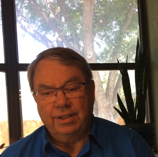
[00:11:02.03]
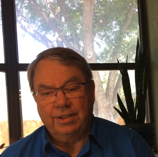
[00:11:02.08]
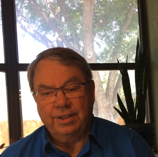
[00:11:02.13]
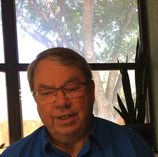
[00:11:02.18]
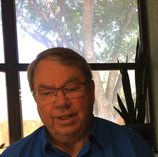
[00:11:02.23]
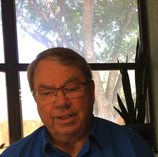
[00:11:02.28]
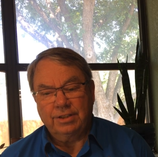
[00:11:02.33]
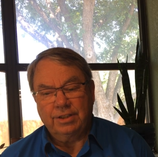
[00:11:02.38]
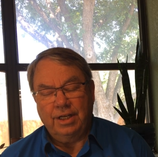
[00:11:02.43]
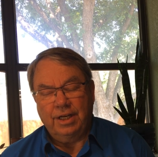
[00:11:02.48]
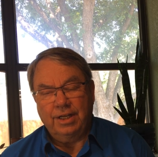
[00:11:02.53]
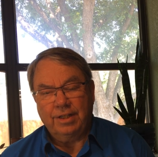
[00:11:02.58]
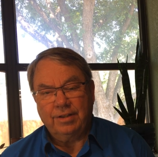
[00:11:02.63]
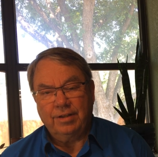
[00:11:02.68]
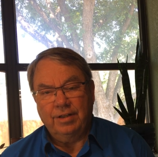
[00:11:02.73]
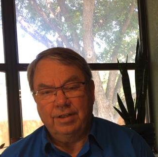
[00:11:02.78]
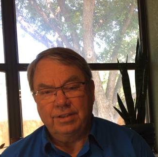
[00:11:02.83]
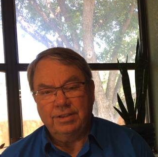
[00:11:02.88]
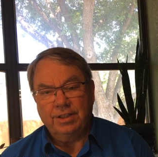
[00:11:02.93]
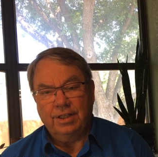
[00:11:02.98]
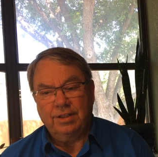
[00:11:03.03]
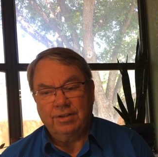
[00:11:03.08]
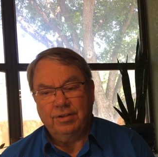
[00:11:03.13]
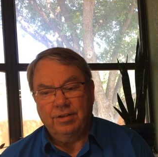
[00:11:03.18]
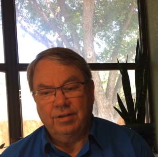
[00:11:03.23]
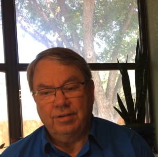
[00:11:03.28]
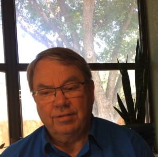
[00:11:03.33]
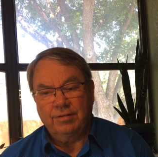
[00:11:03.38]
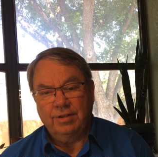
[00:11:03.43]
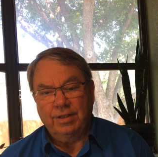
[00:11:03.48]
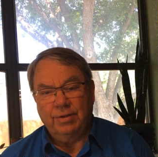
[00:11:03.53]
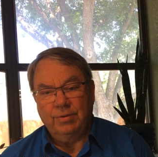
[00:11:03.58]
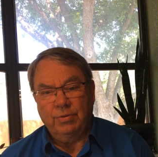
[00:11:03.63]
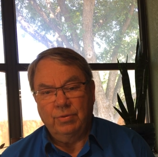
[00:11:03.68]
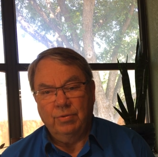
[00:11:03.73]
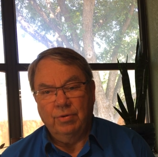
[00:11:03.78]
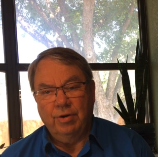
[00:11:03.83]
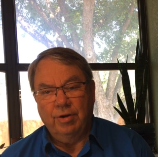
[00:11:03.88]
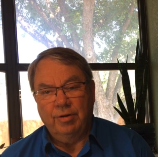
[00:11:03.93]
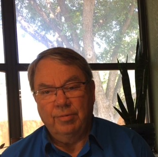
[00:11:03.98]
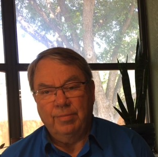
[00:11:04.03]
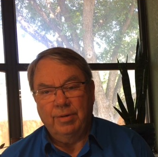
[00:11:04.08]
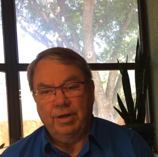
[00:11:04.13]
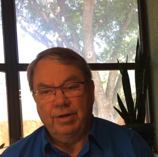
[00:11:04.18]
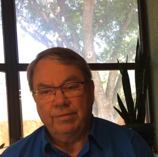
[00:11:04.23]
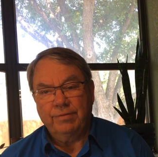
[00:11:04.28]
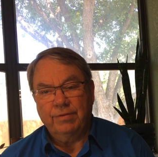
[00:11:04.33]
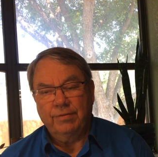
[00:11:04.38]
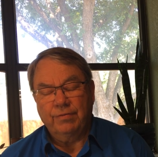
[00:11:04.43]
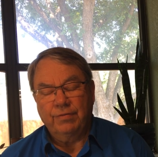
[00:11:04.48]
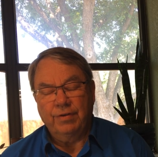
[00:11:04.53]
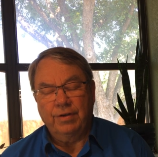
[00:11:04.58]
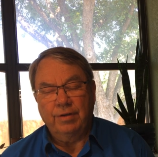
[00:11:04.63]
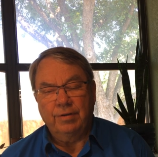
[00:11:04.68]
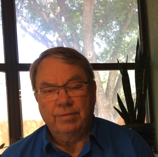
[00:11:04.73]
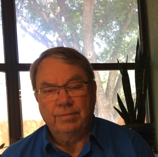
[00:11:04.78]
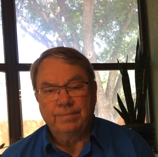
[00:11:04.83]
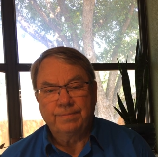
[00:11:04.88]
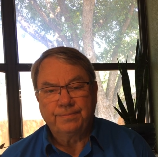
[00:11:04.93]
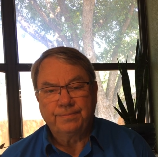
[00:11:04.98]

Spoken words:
Tech's athletes, I thought they would run them off the field.